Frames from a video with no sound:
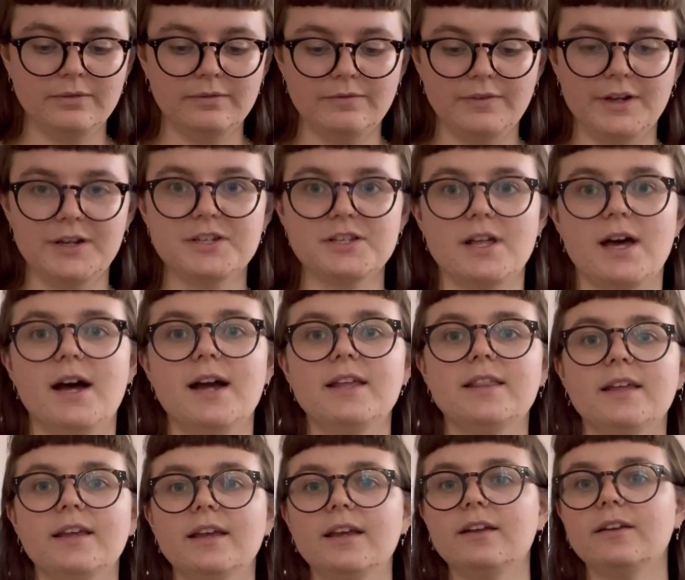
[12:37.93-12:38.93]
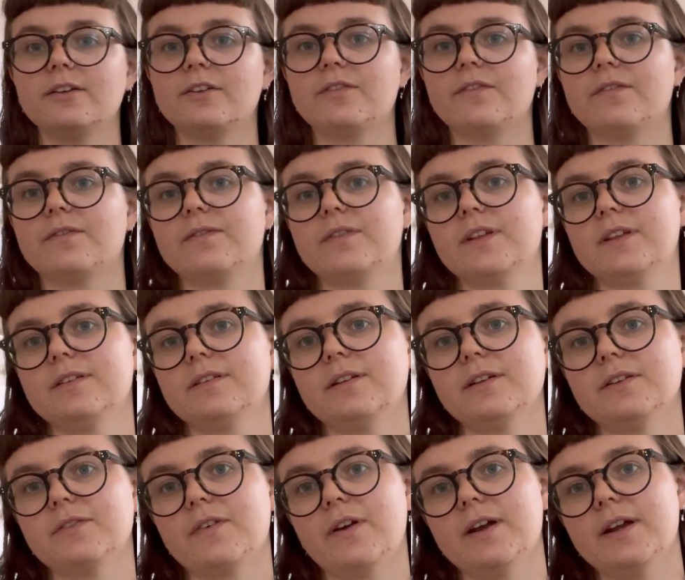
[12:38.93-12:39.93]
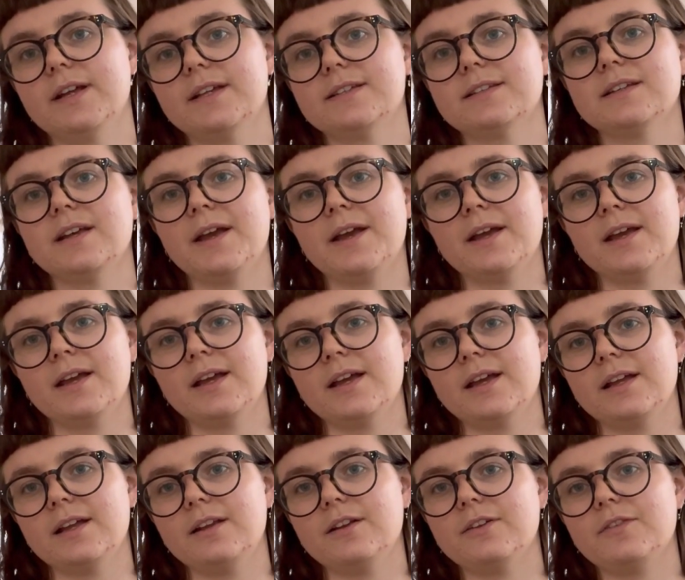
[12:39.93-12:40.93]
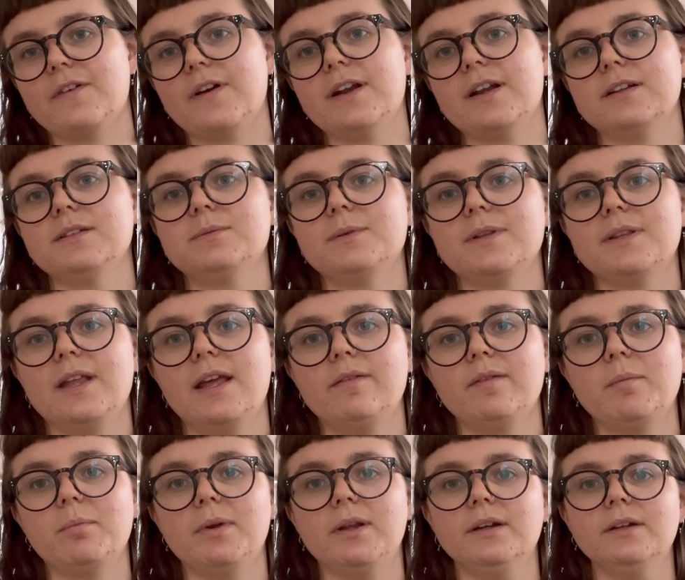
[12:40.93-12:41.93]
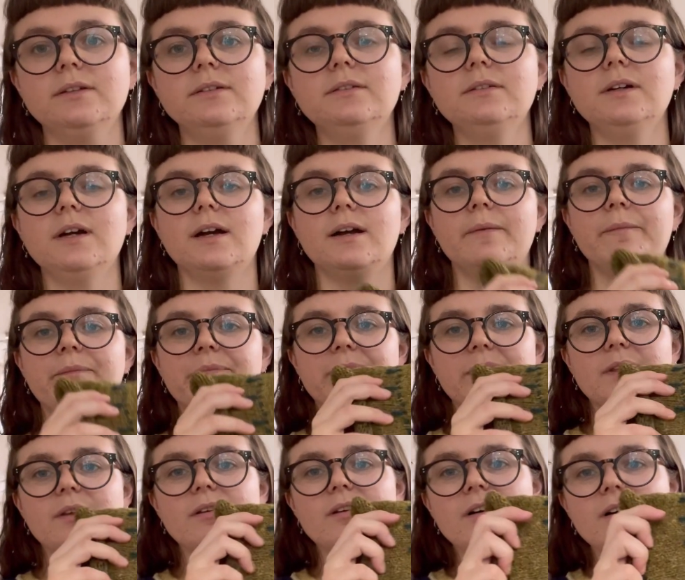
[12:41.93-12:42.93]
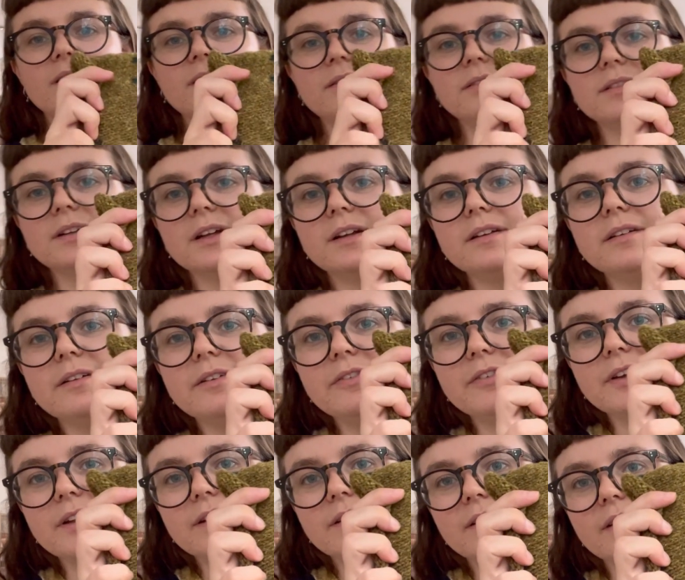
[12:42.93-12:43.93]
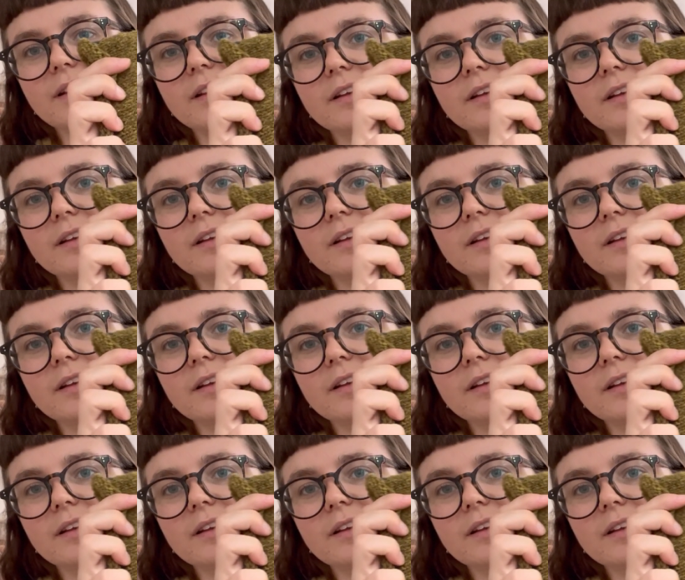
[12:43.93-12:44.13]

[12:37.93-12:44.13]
finish that. I think this looks very nice with navy blue. I don't know if you can see the